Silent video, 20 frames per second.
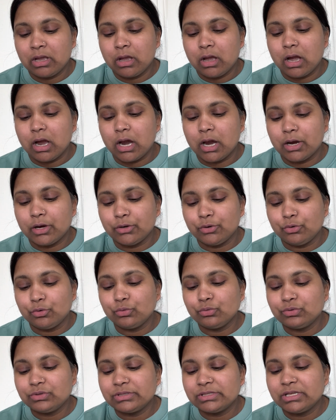I
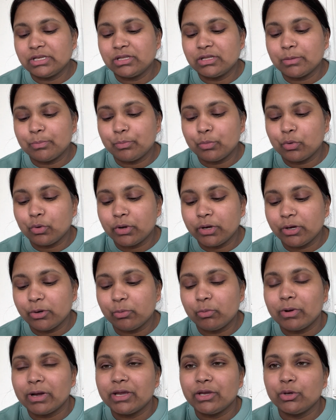do see the point
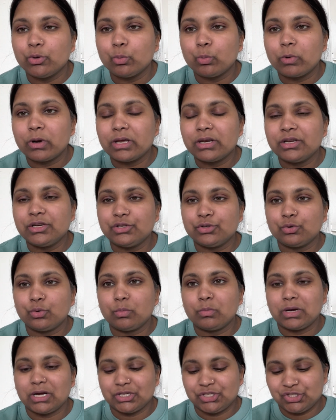why you worried too
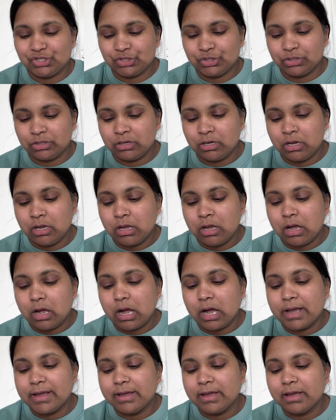much.
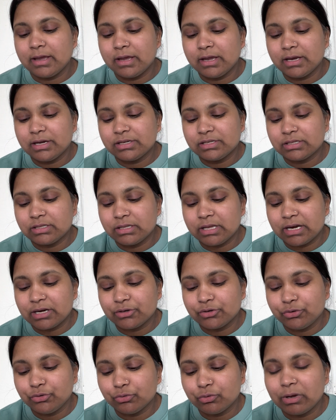I hate
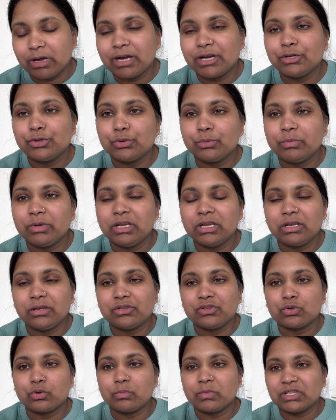that you had to be in
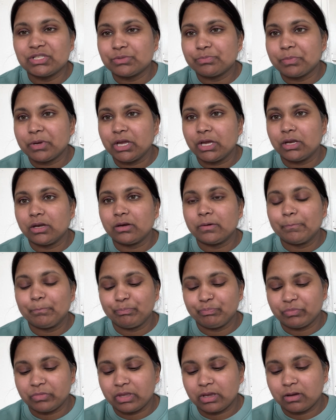so much pain.
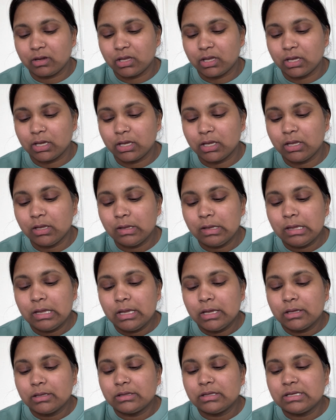Okay,
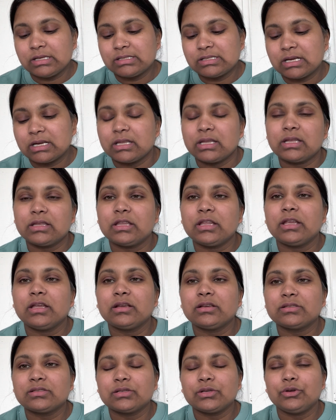these are the
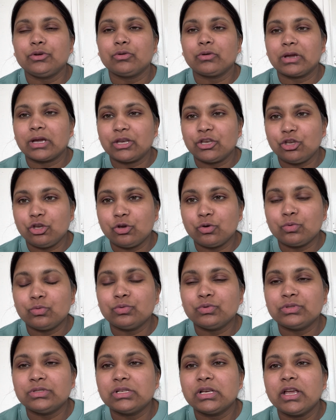things you can
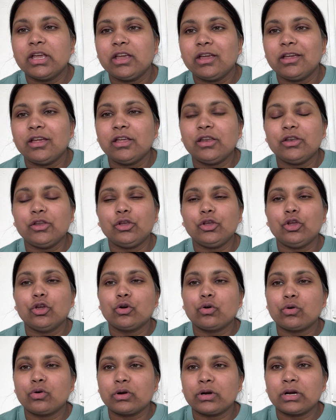use in
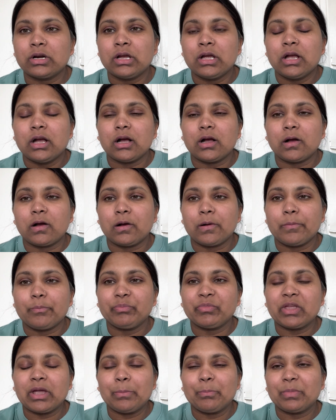your
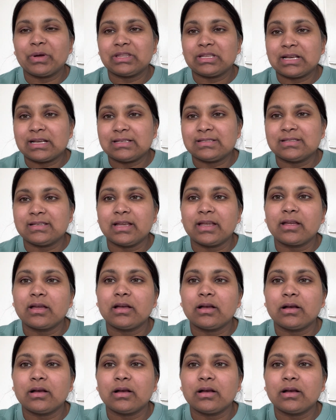empathizing